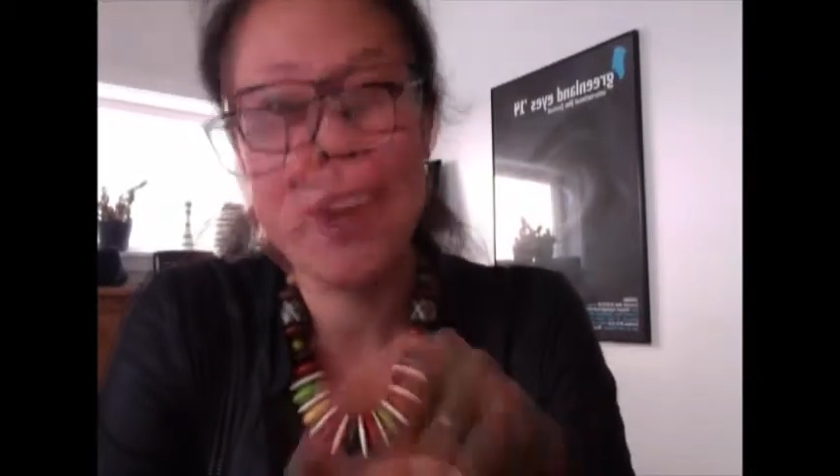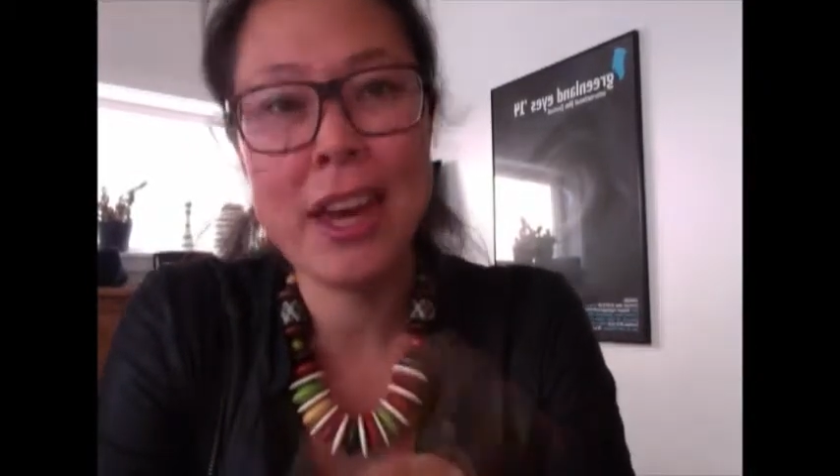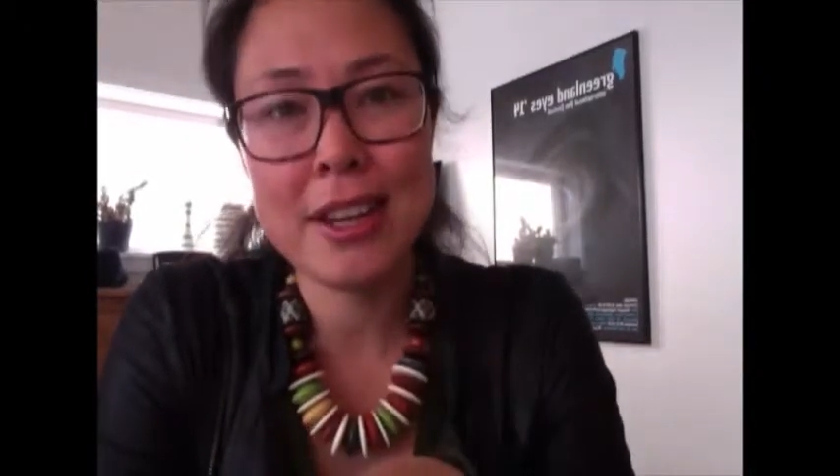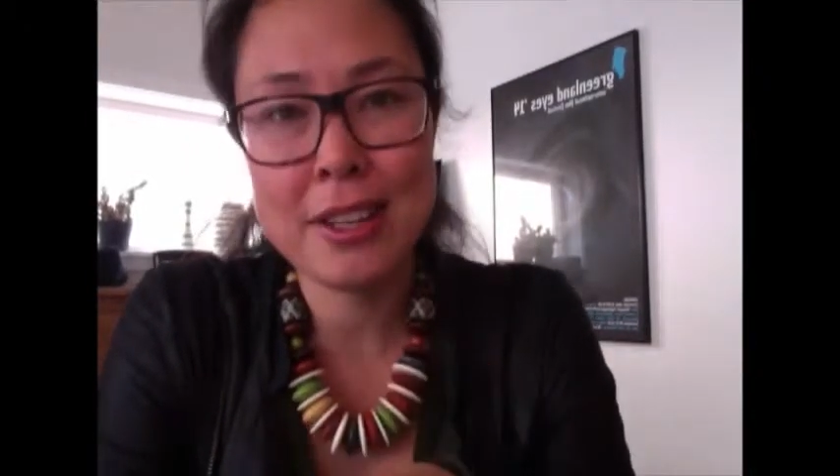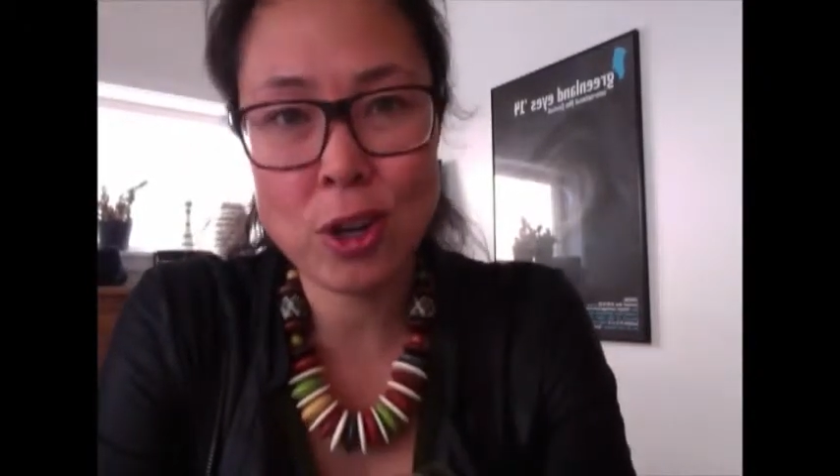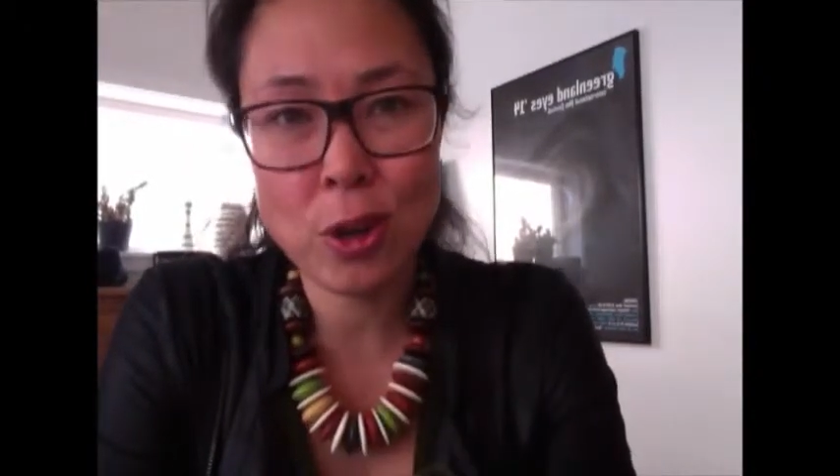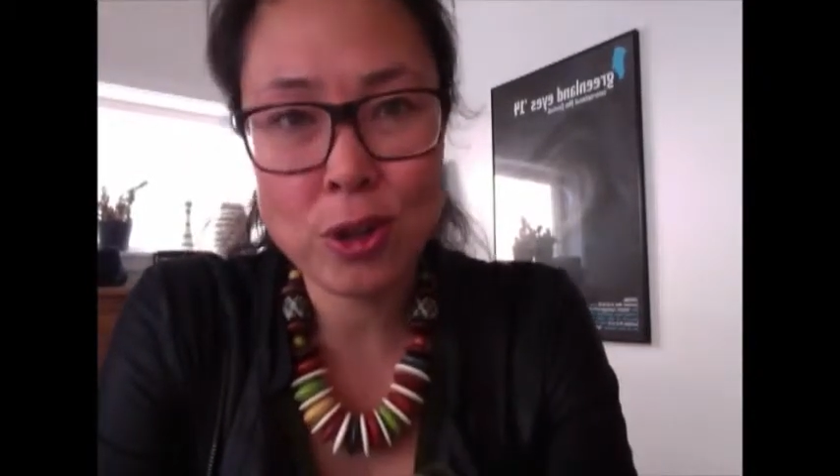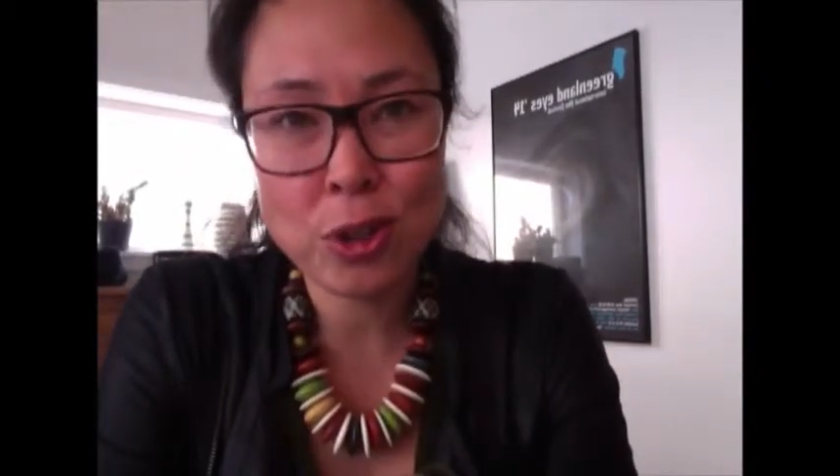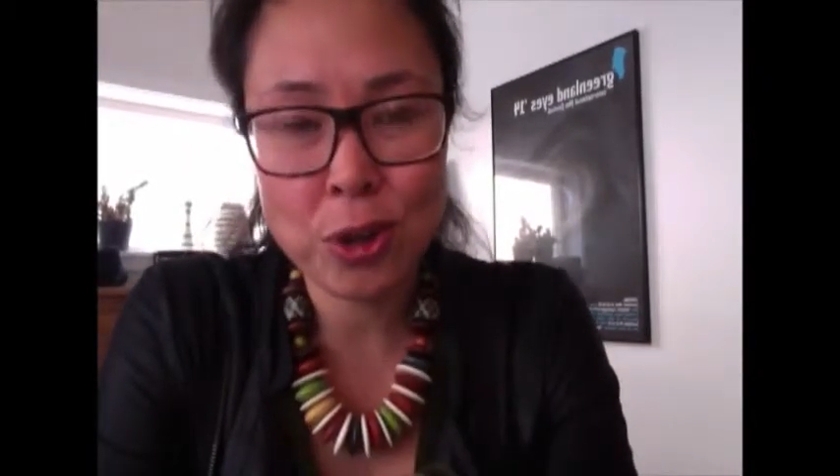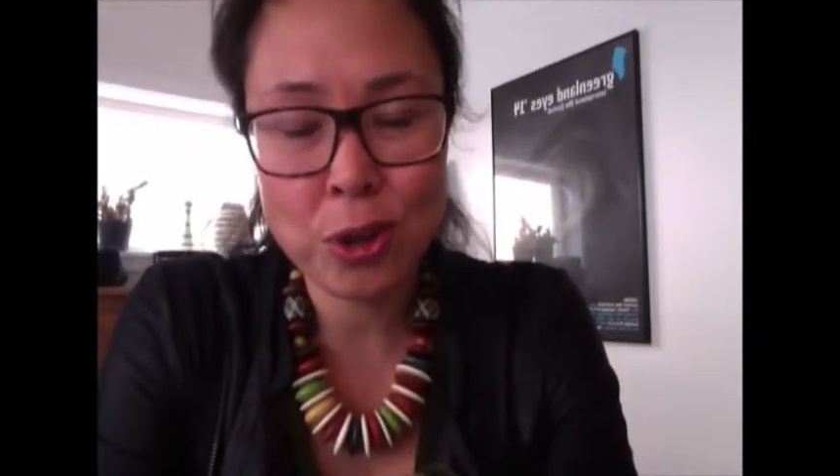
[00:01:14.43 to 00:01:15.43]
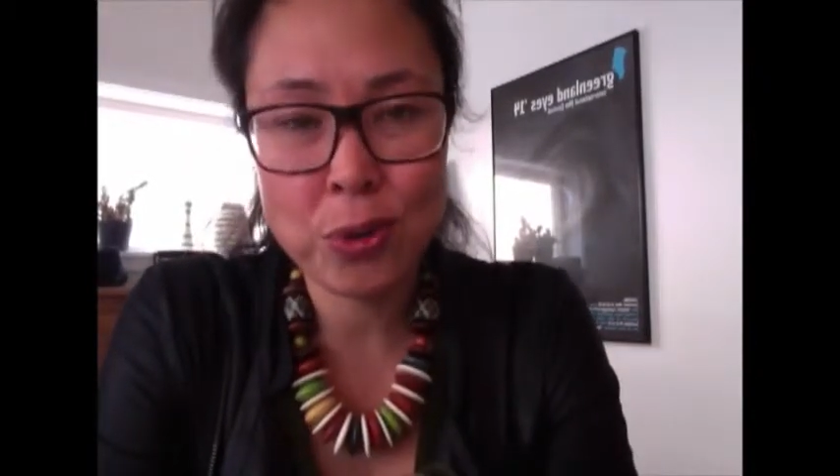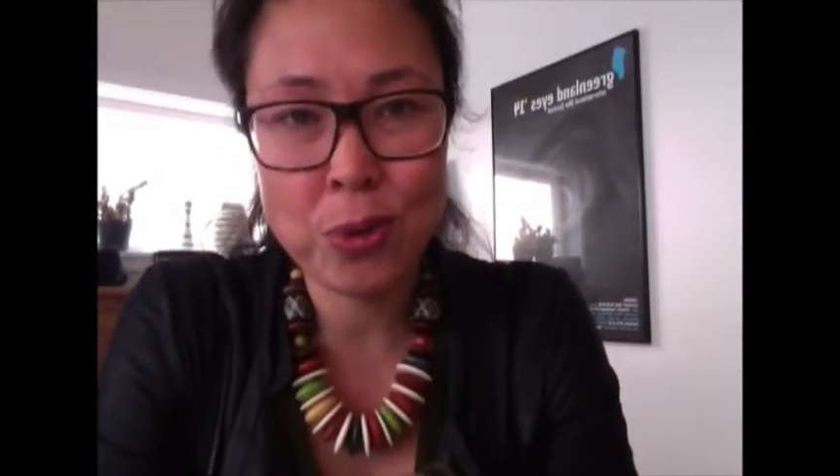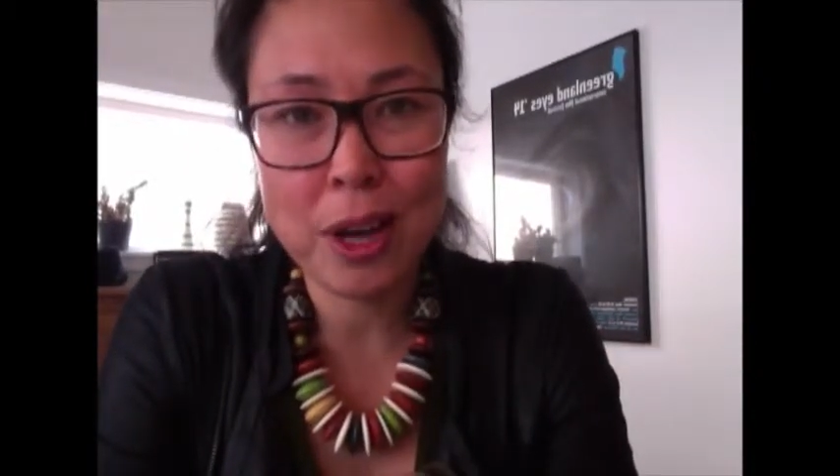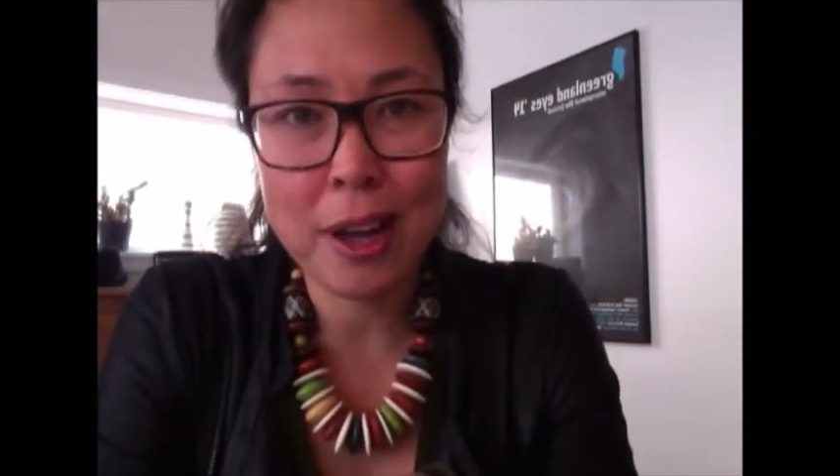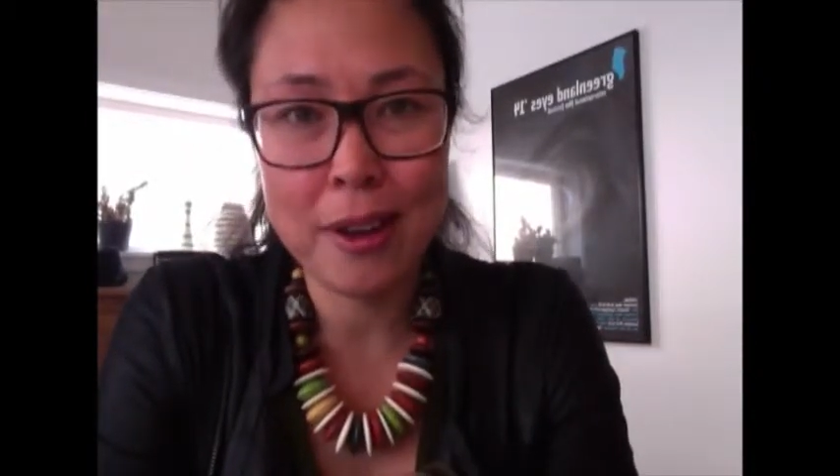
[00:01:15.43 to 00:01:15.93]
And it's also
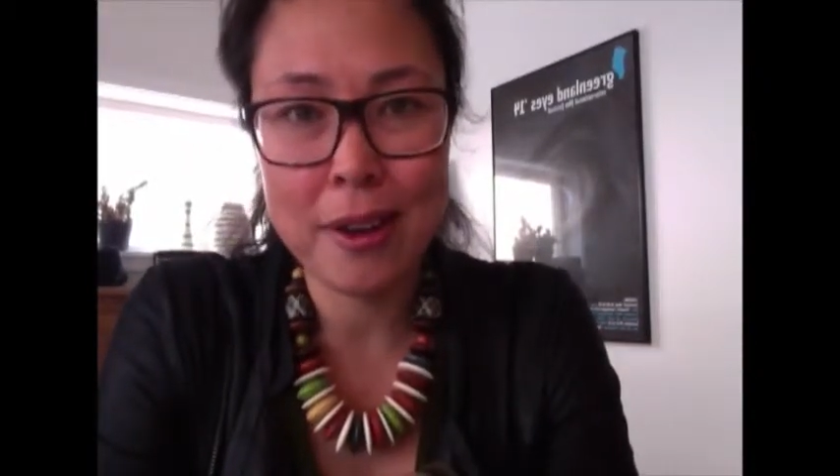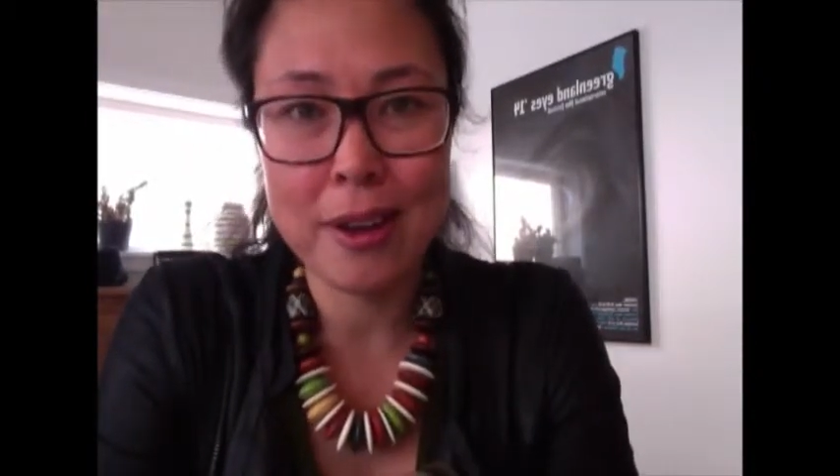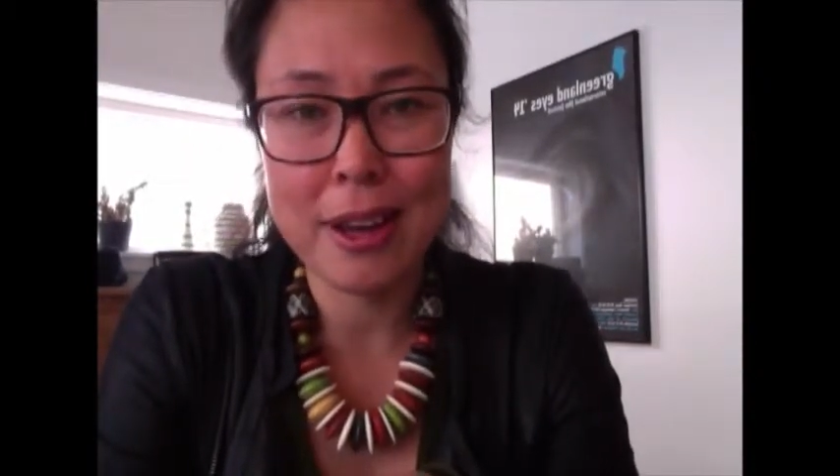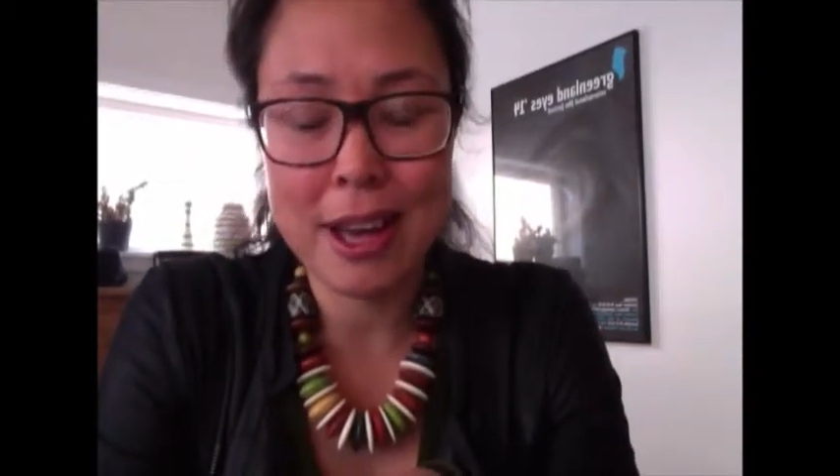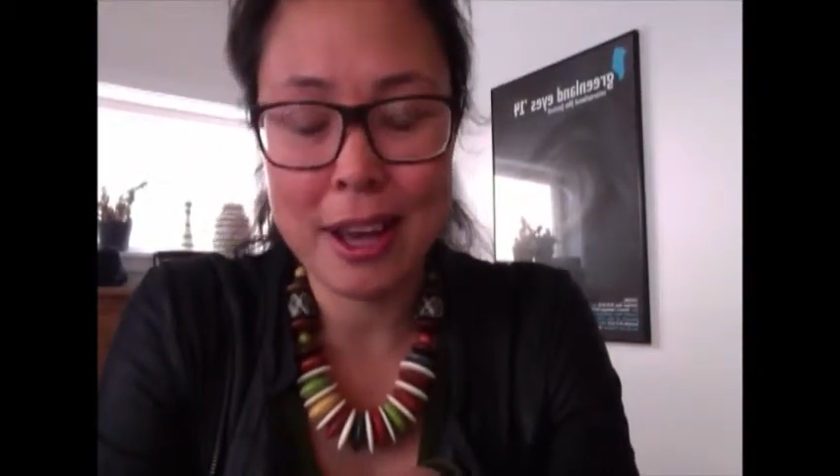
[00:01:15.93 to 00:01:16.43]
a